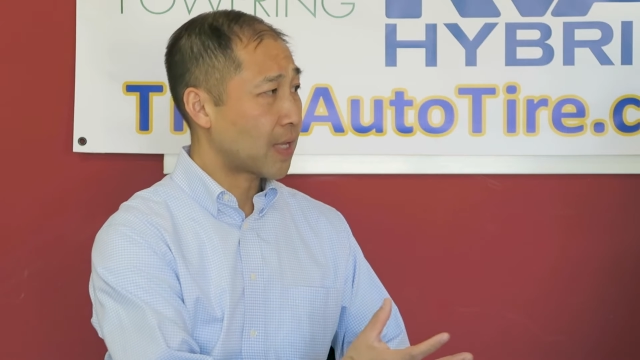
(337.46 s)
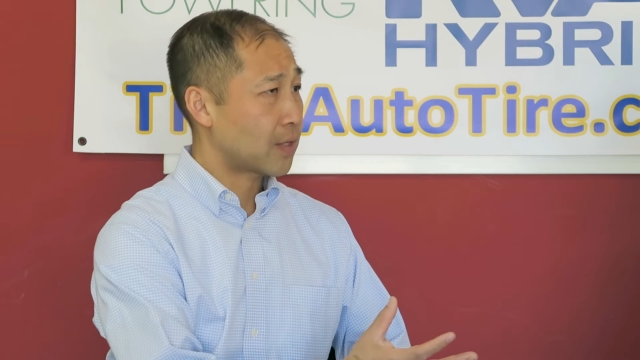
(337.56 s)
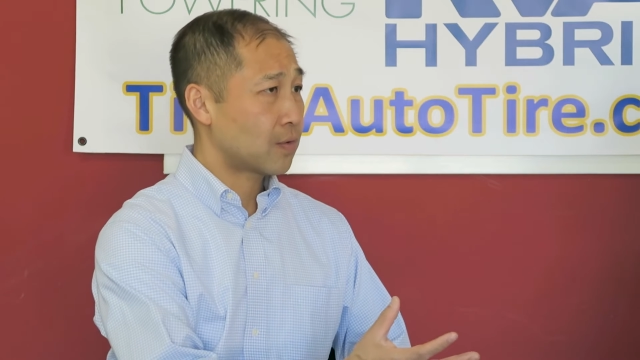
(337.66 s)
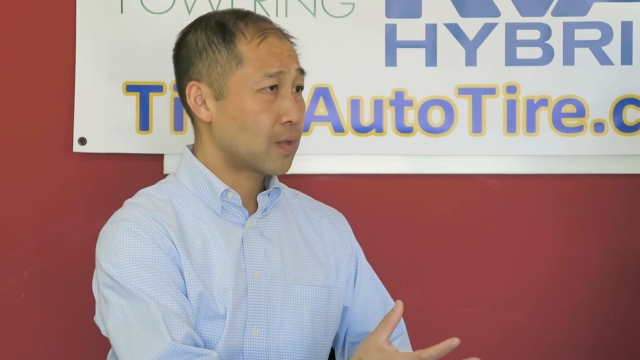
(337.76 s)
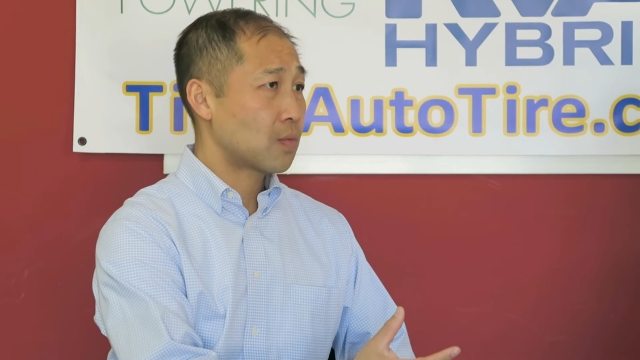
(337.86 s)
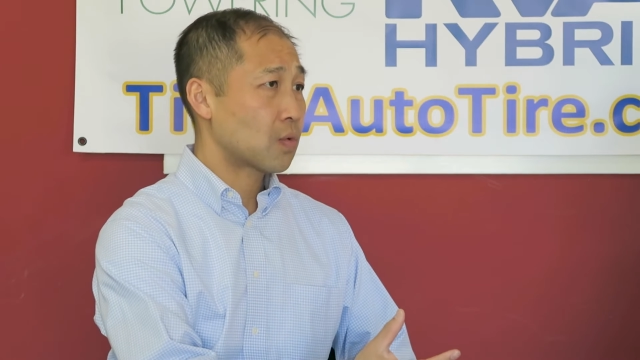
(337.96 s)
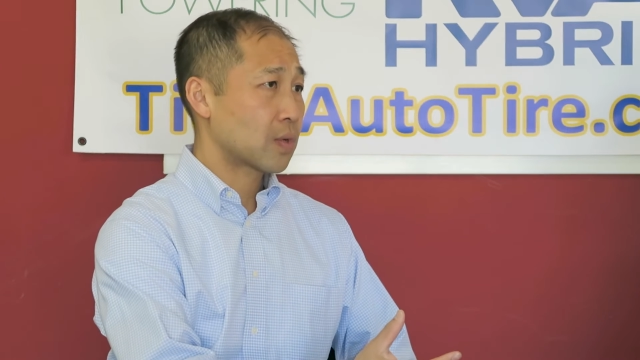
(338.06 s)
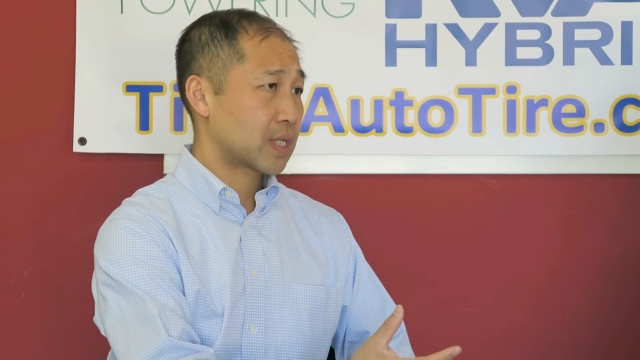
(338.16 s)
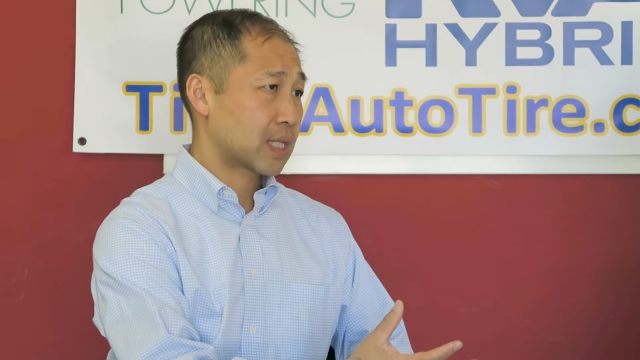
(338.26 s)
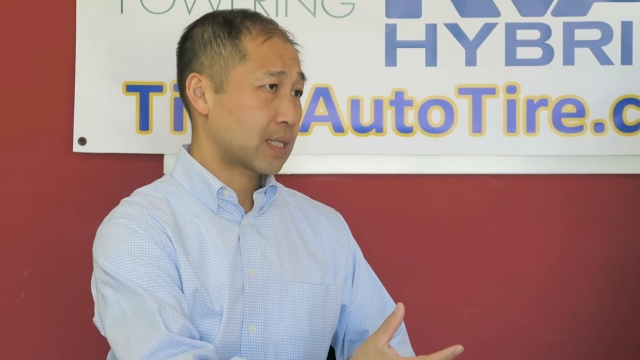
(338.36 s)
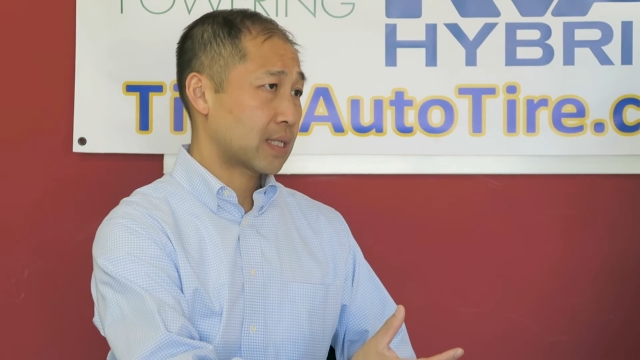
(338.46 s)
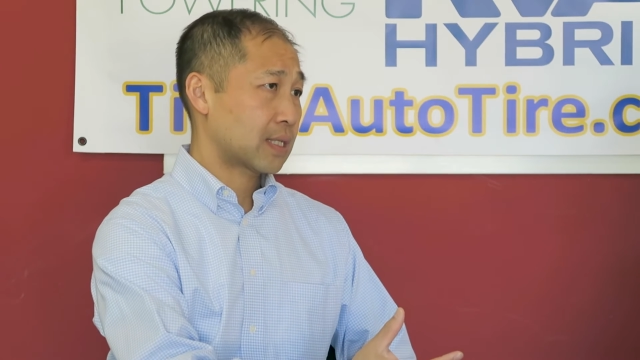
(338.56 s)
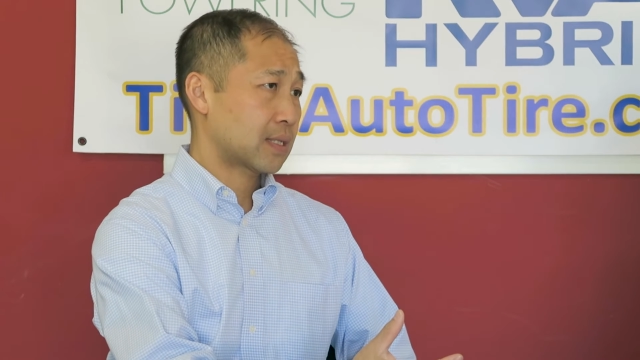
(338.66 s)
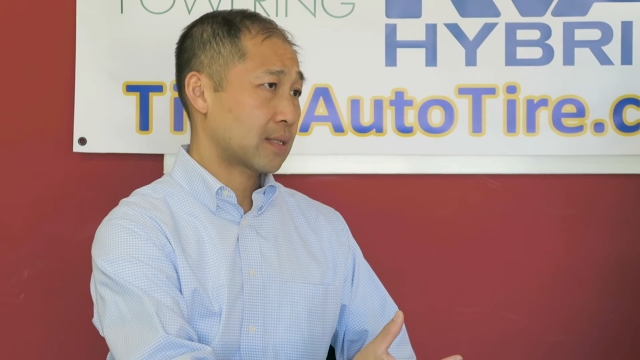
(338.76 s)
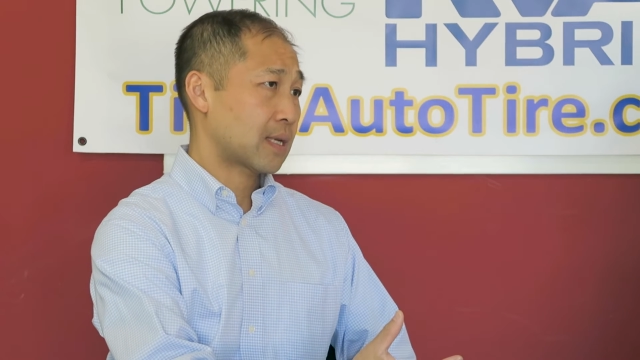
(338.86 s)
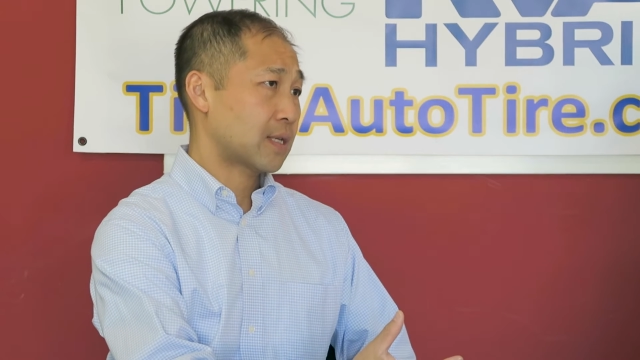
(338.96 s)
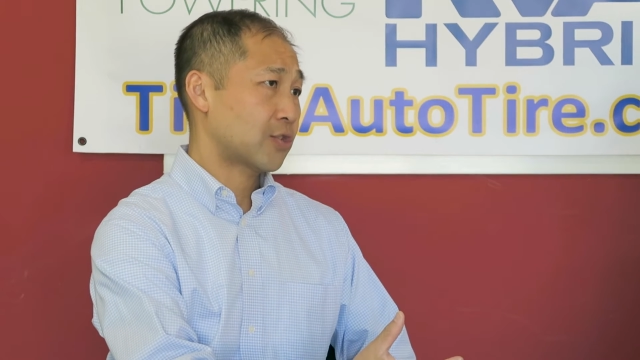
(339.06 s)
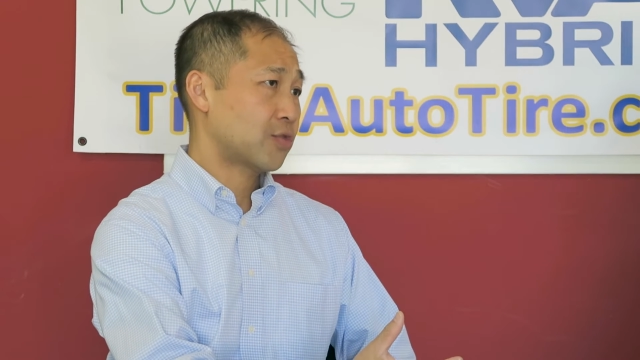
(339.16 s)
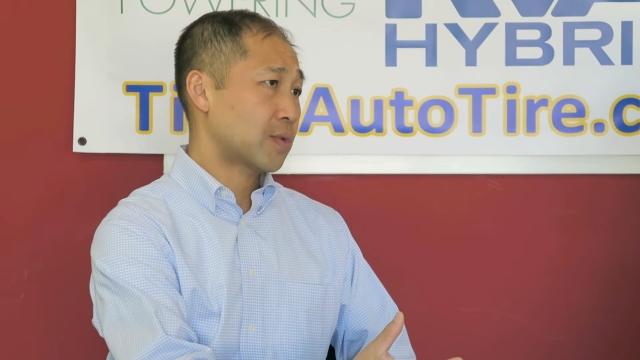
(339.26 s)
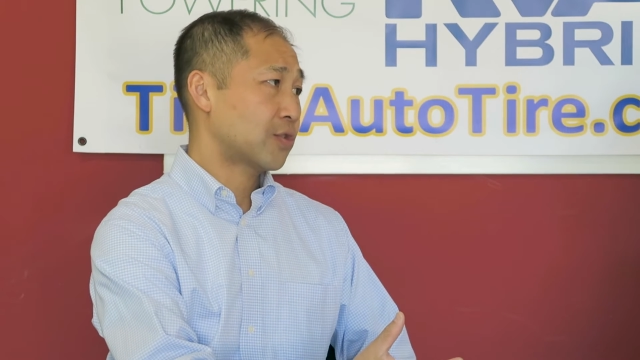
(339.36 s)
of that doing more is kind
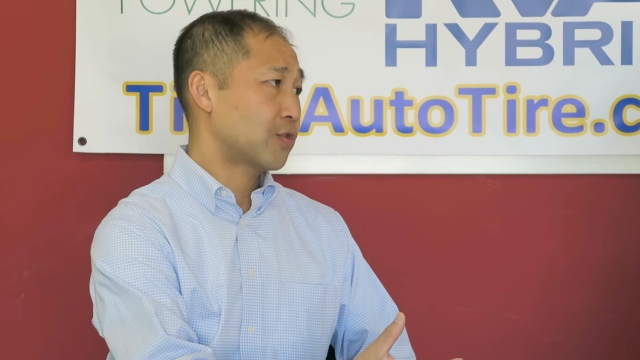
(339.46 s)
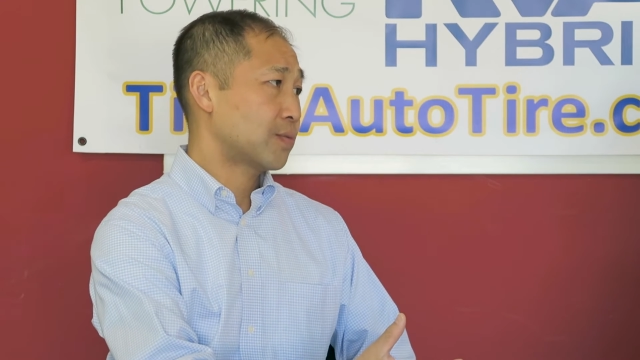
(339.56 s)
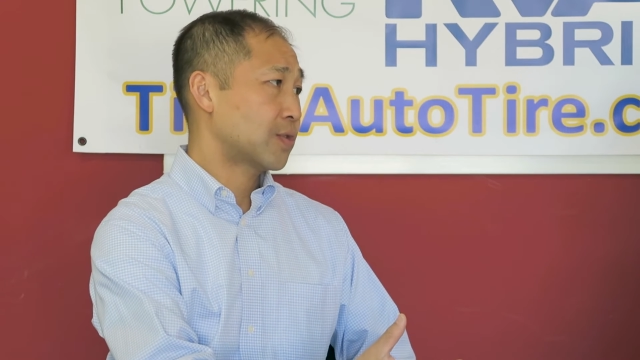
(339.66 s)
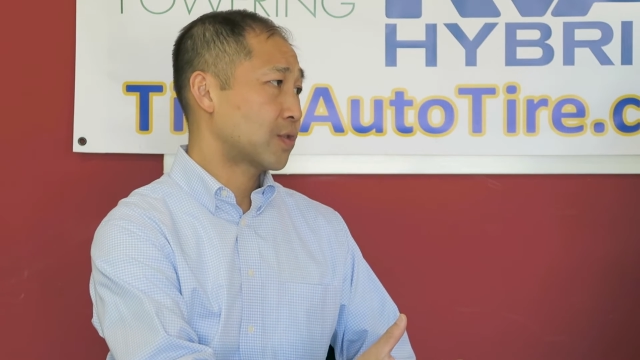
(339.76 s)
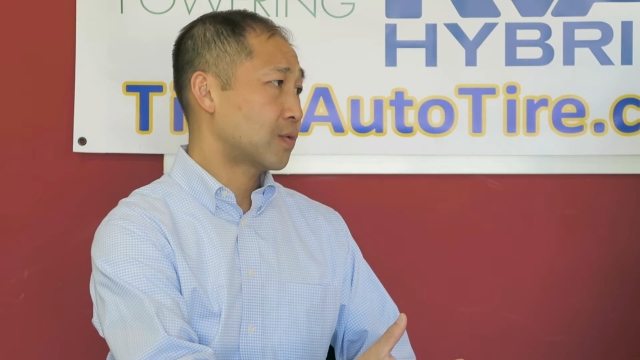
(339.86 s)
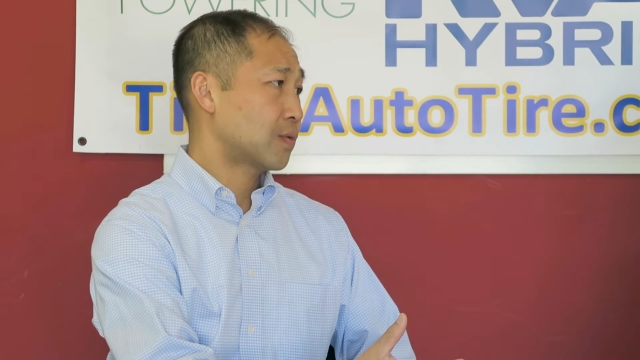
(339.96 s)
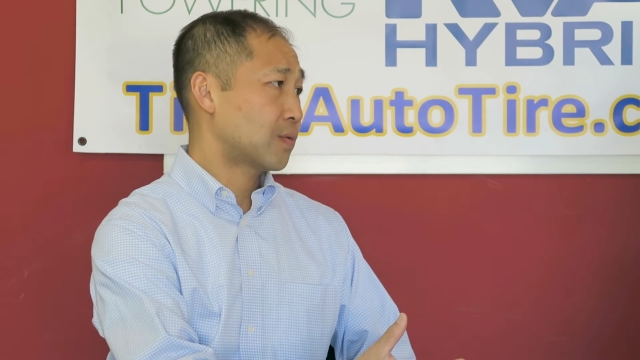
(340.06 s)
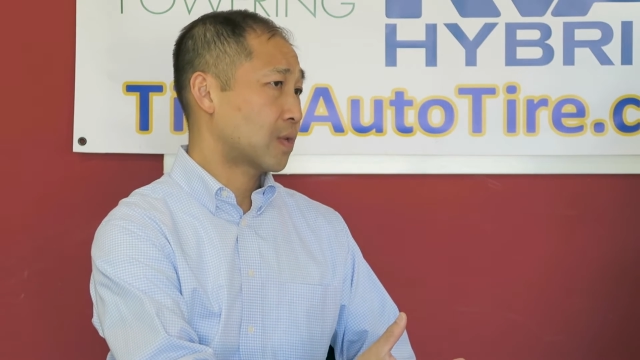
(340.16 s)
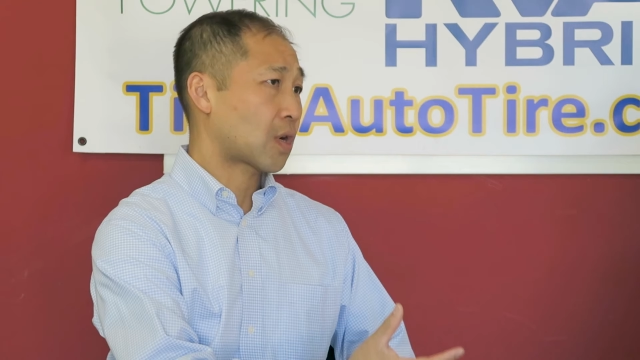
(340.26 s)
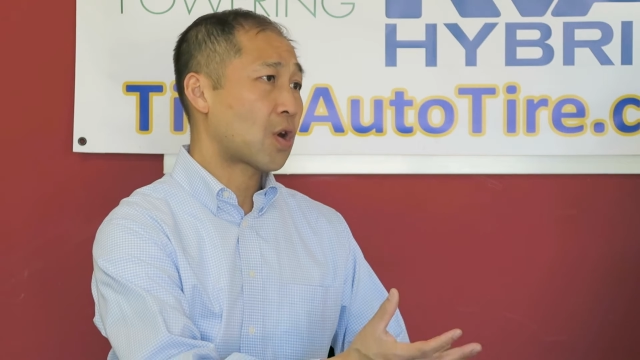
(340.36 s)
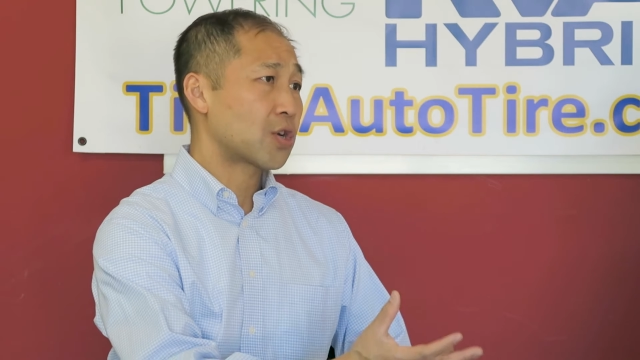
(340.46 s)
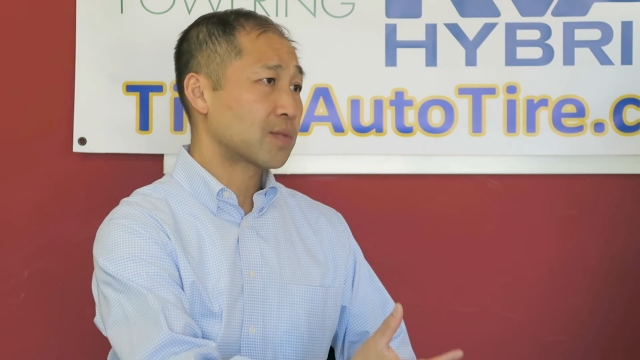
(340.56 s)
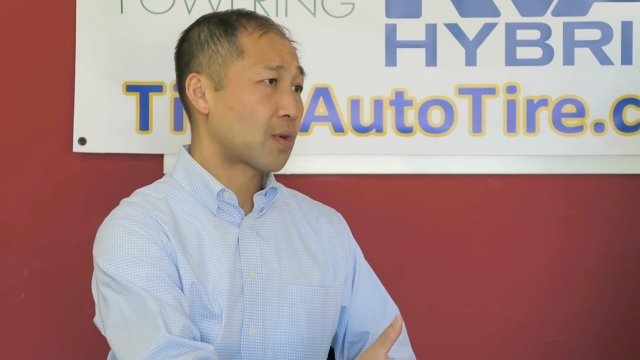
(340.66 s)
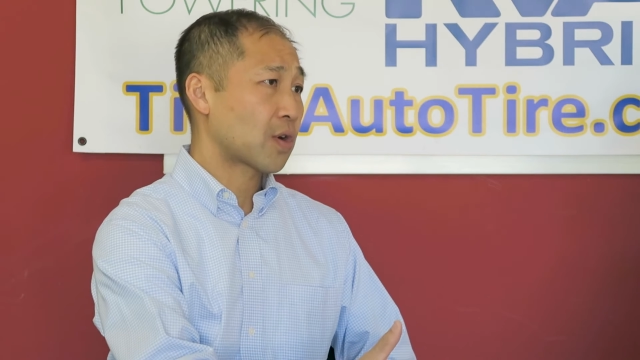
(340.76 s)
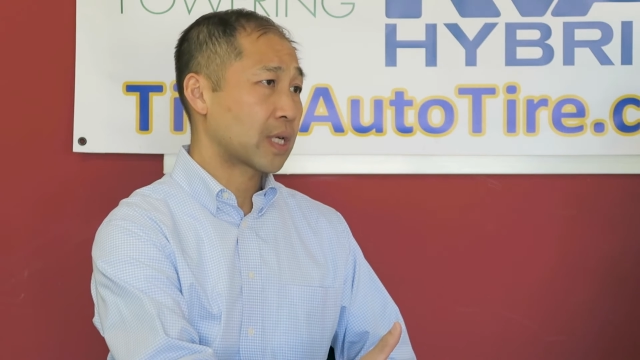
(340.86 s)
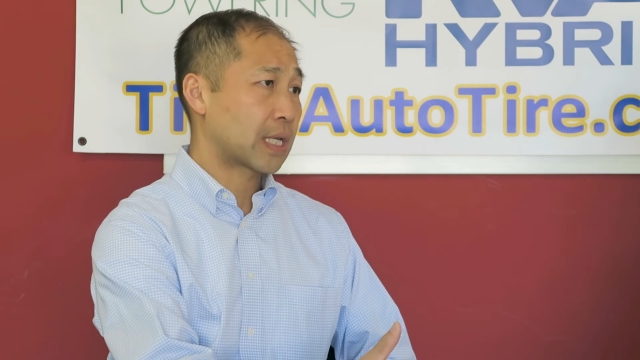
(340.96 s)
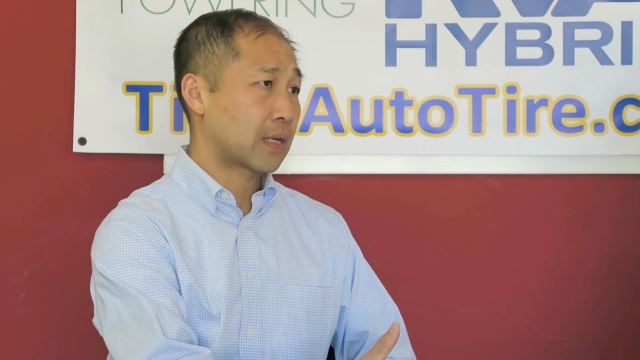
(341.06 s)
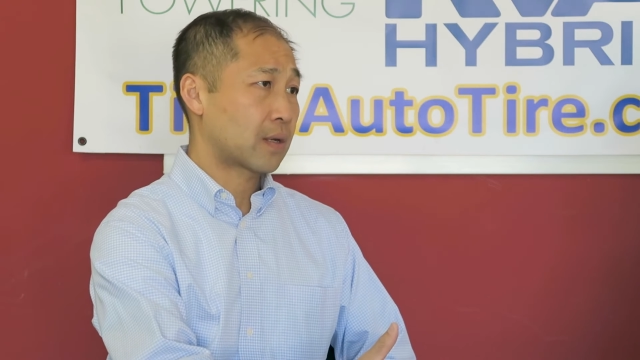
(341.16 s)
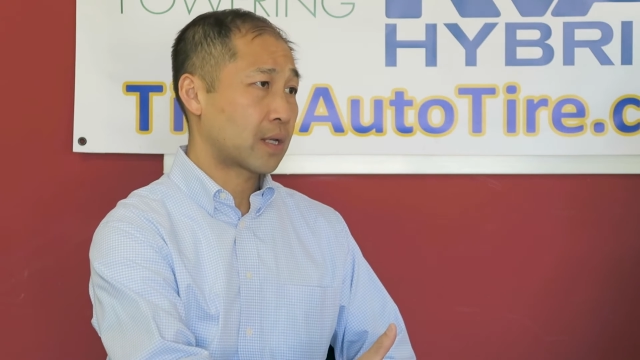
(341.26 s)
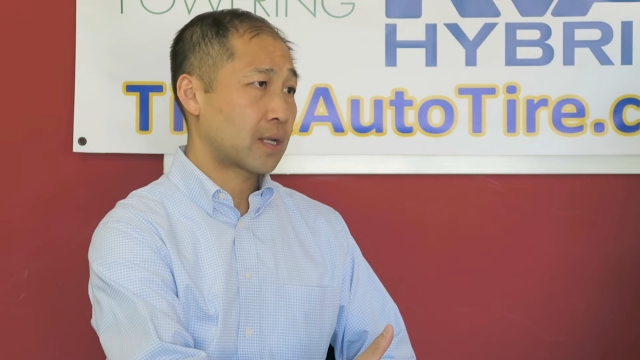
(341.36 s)
of contributes to the cause marketing,